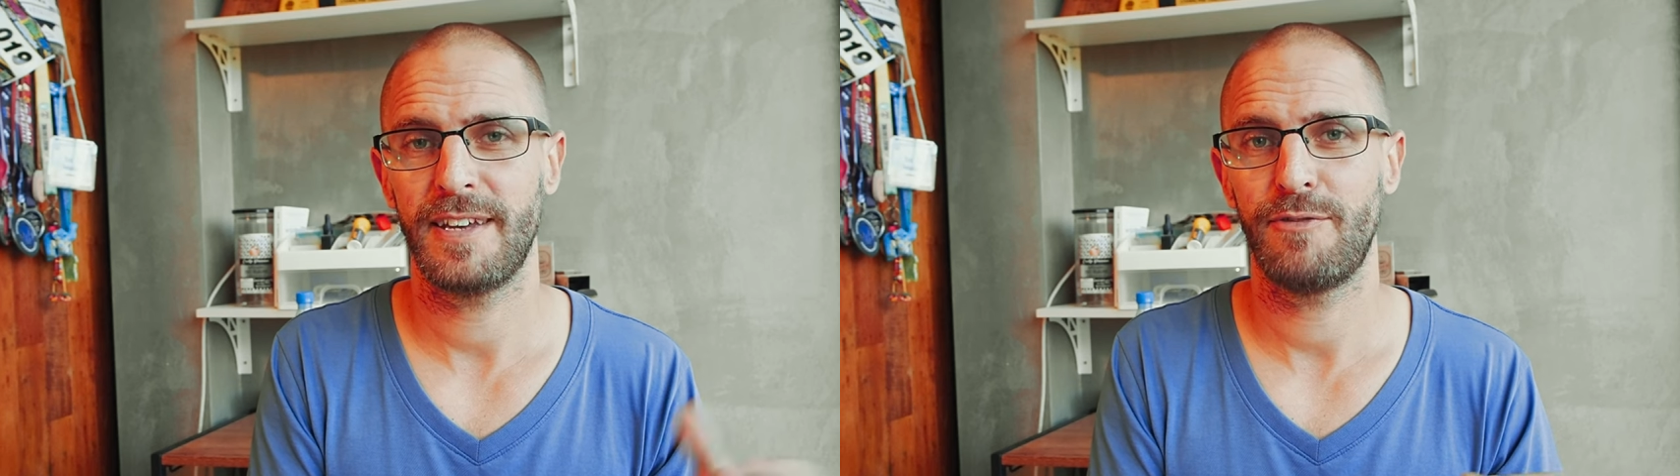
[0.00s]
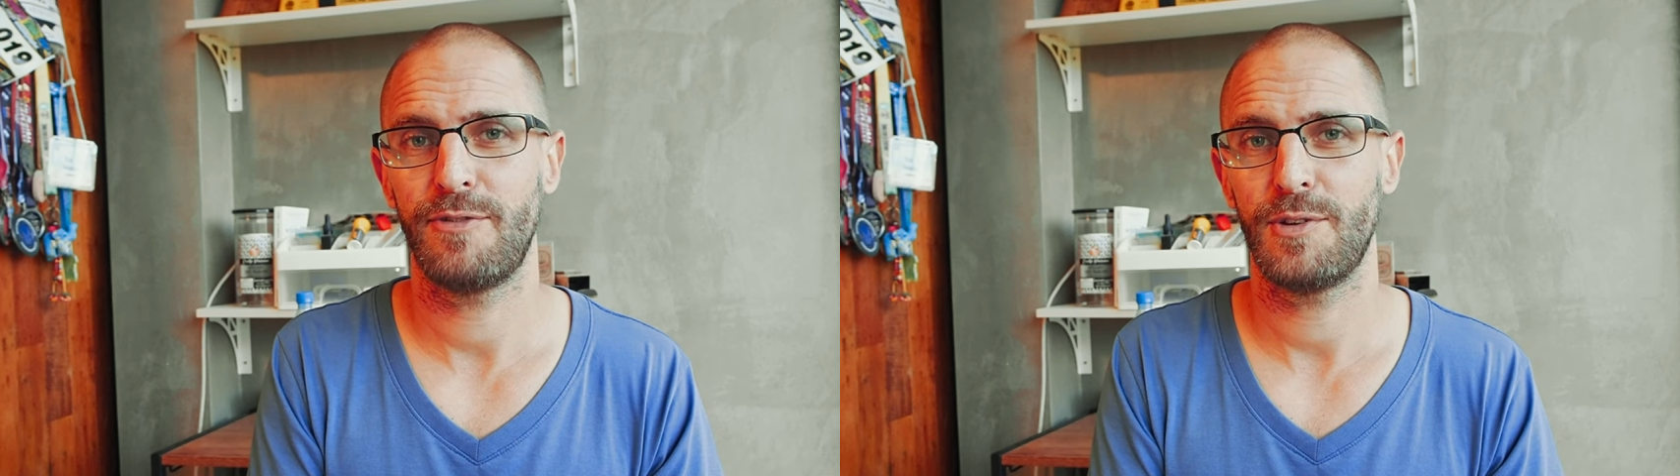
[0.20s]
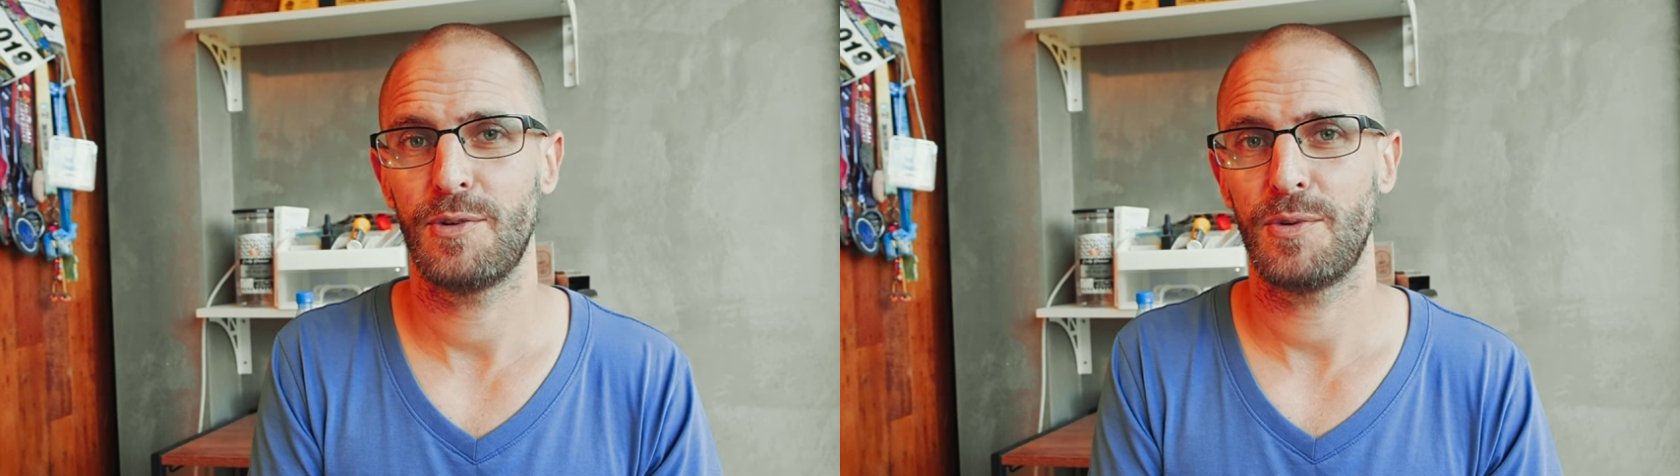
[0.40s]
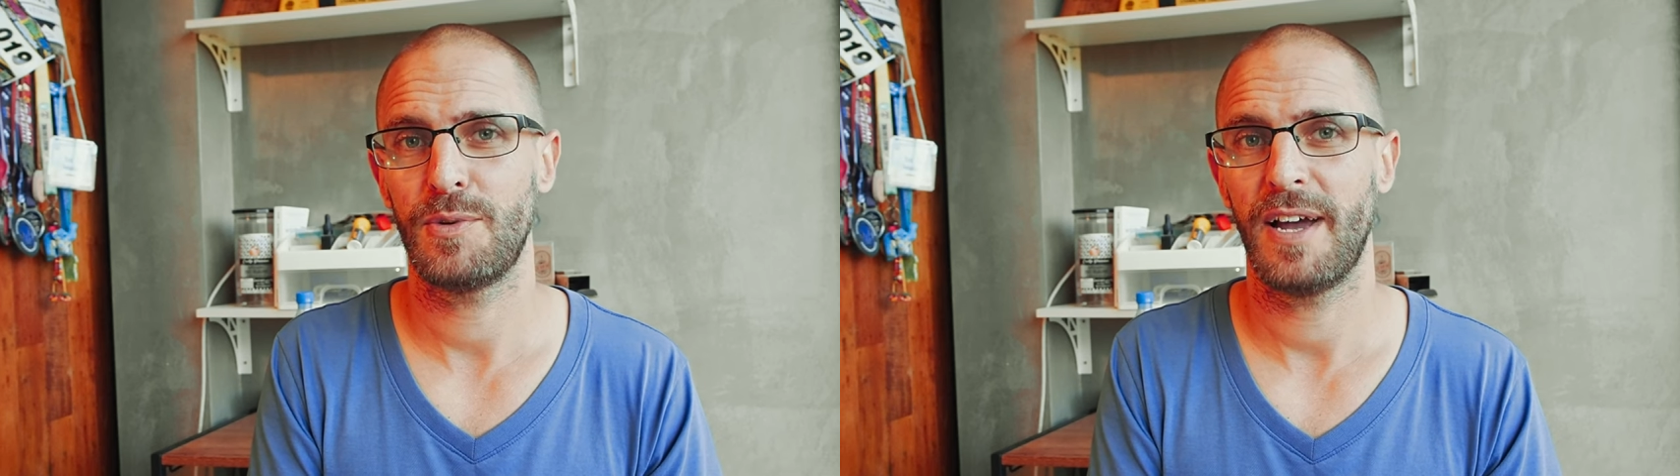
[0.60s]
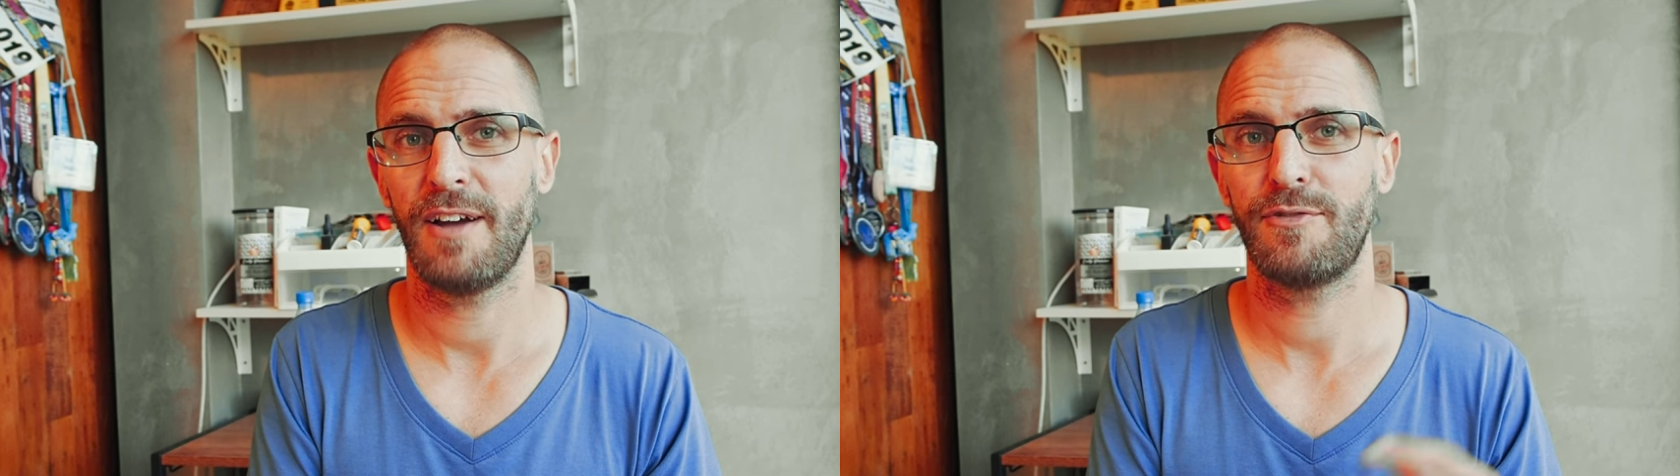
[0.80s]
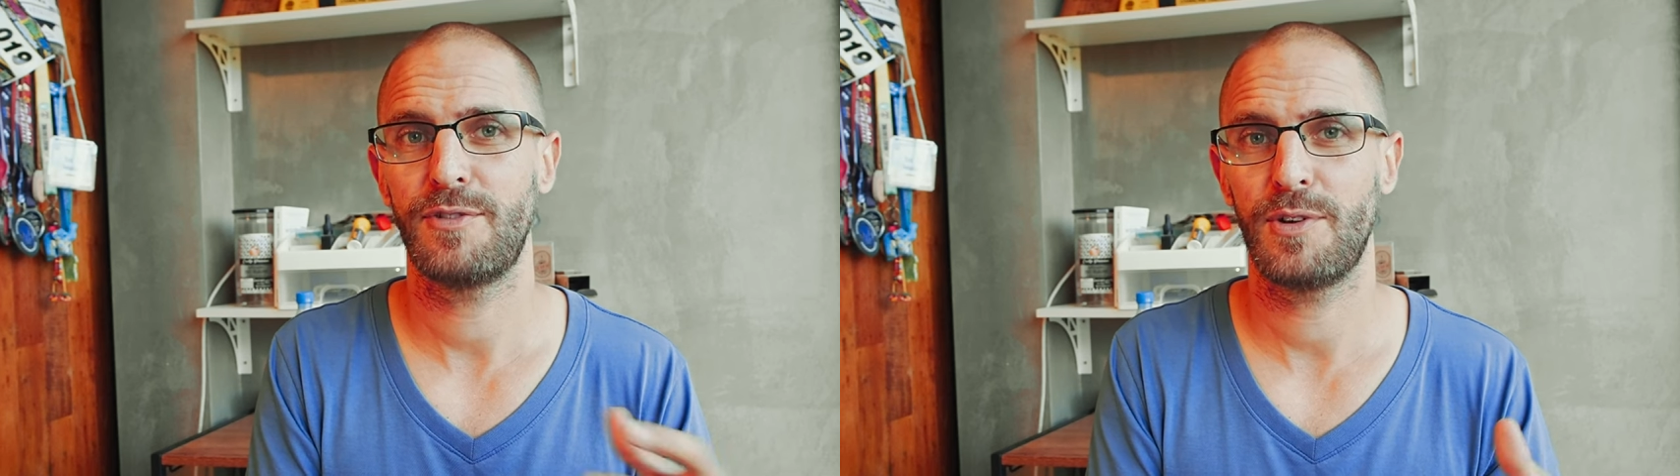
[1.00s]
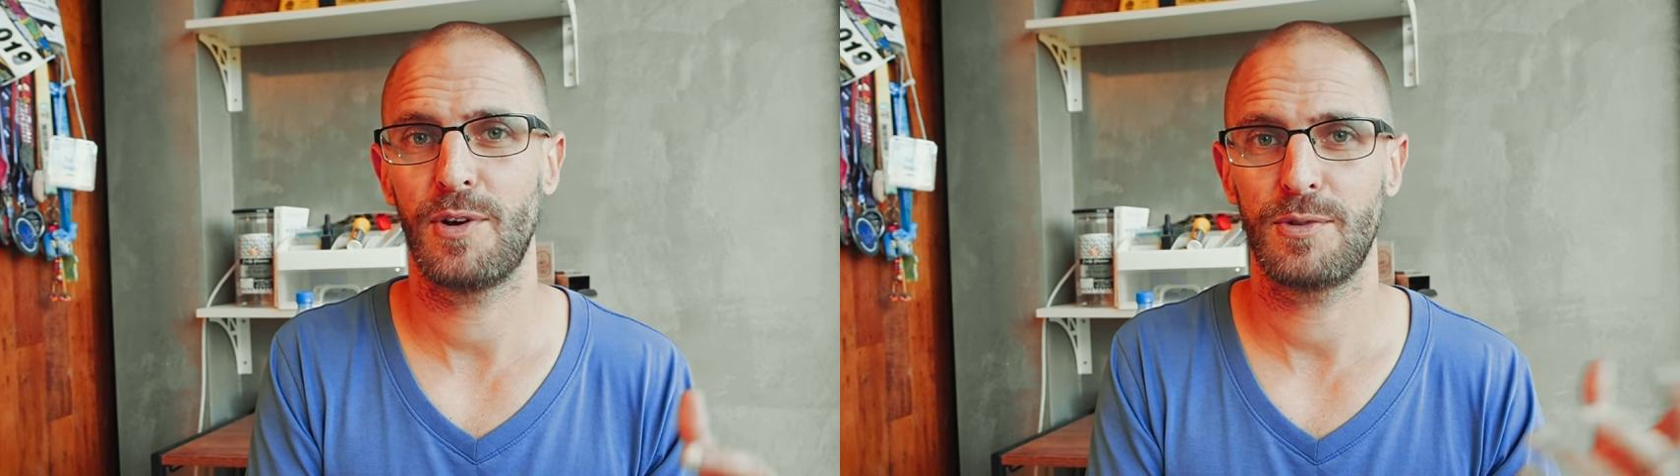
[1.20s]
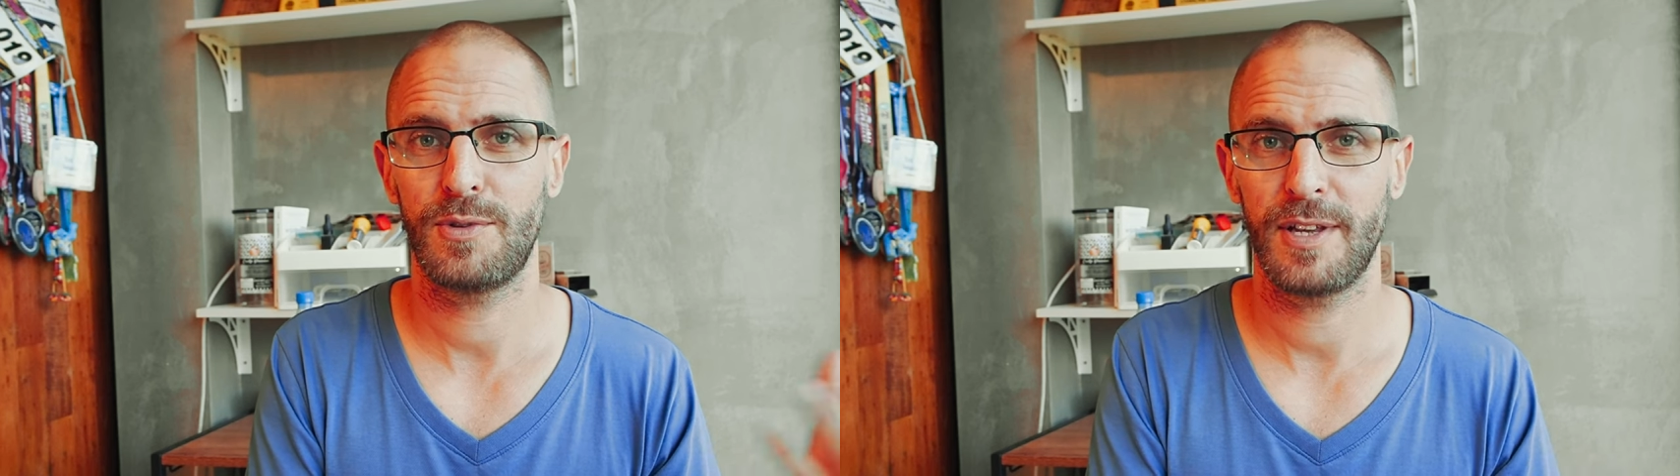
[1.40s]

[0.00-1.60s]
If you have to go to